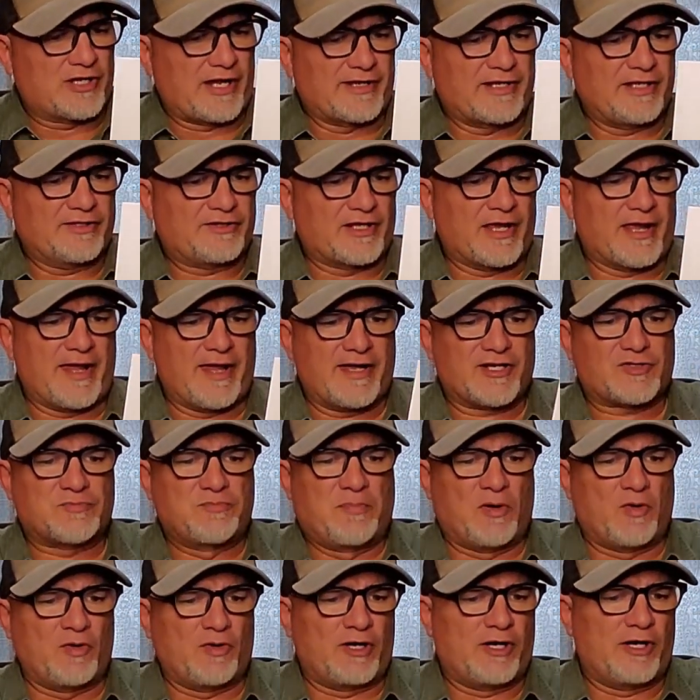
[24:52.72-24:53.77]
I get the
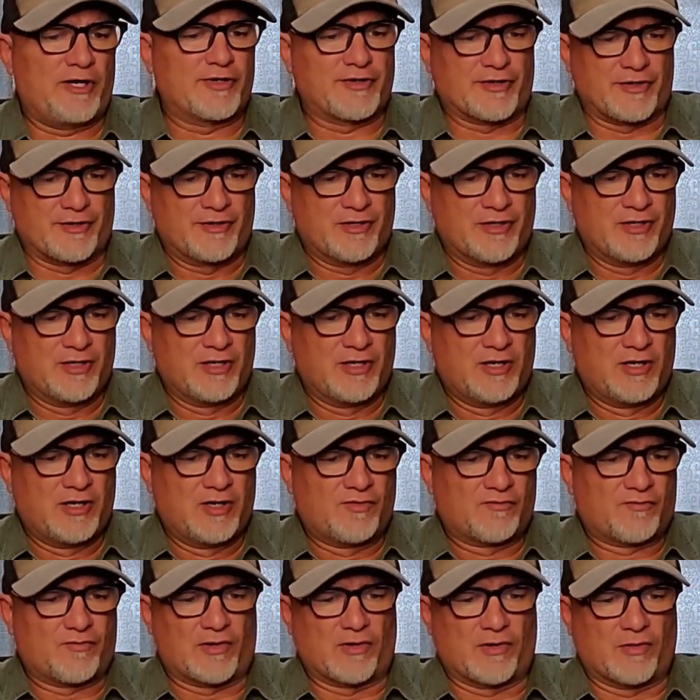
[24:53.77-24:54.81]
X-Bolt Hunter
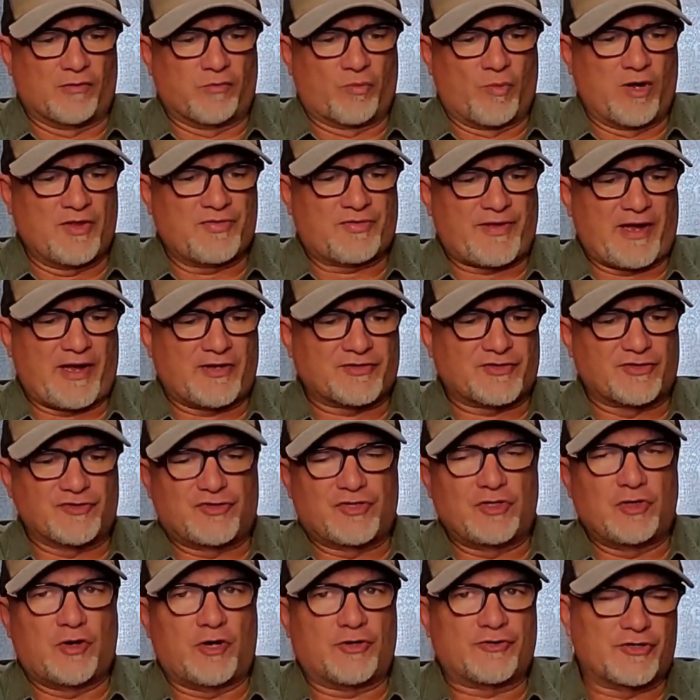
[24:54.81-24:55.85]
for
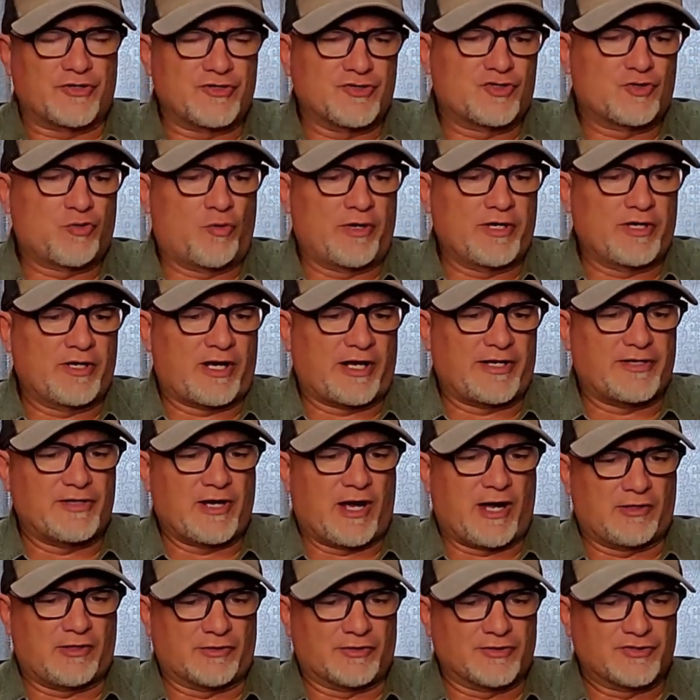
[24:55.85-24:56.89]

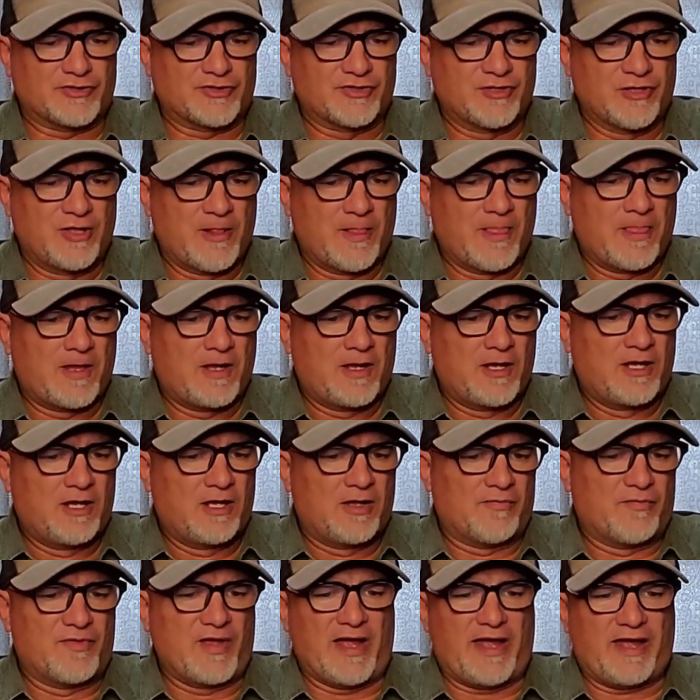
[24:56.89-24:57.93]
$1,229,
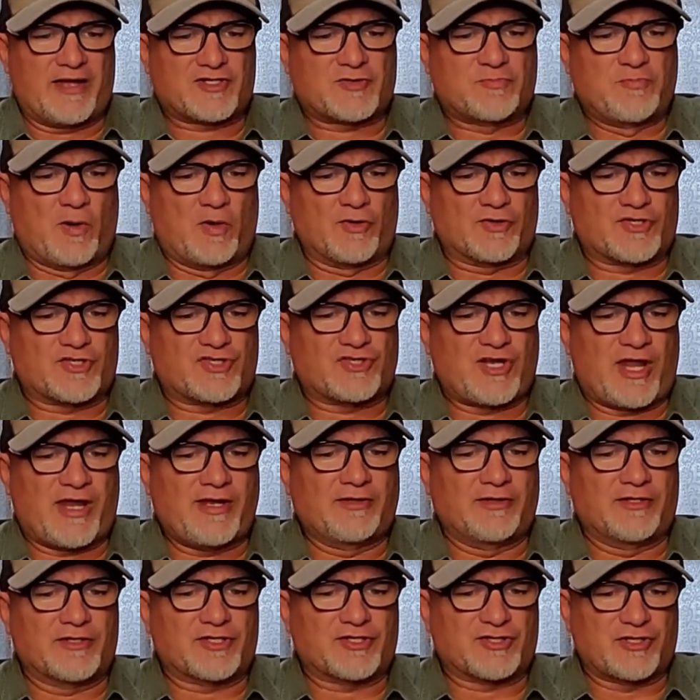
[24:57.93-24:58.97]
the X-Bolt
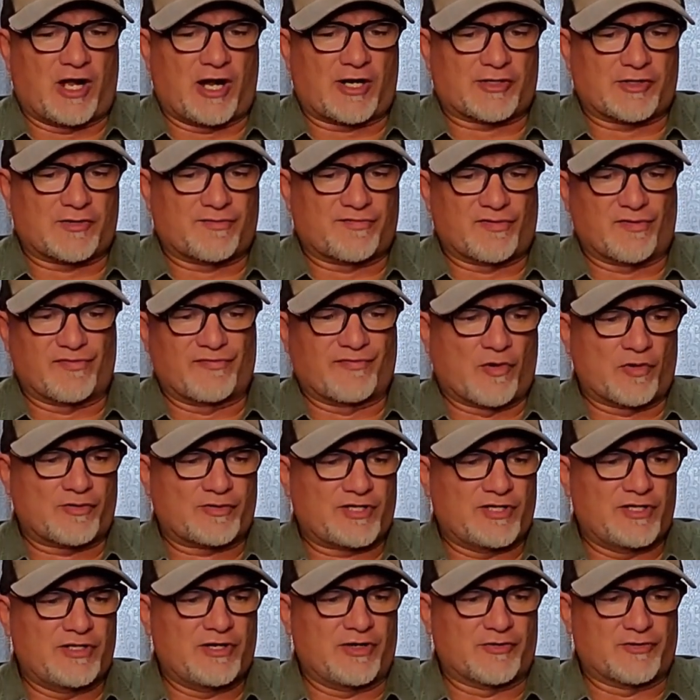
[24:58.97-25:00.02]
Stainless Stalker for
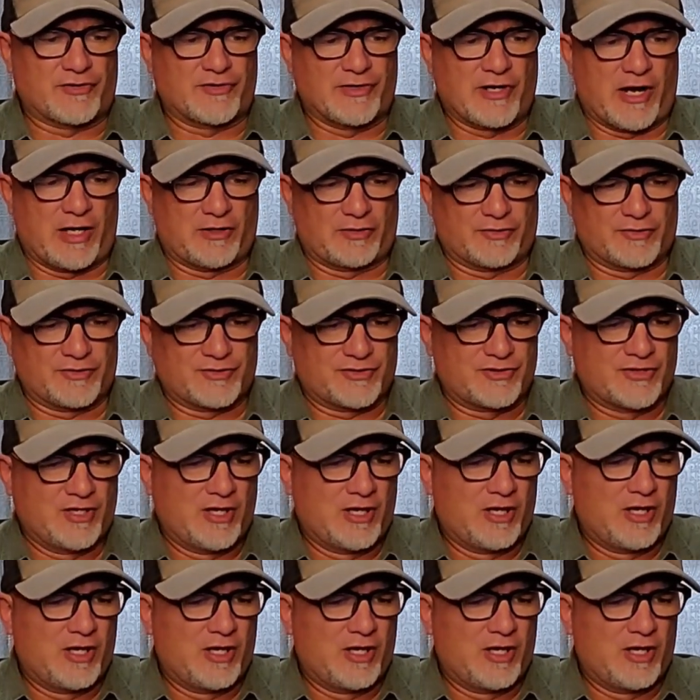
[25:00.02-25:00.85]
$1,400,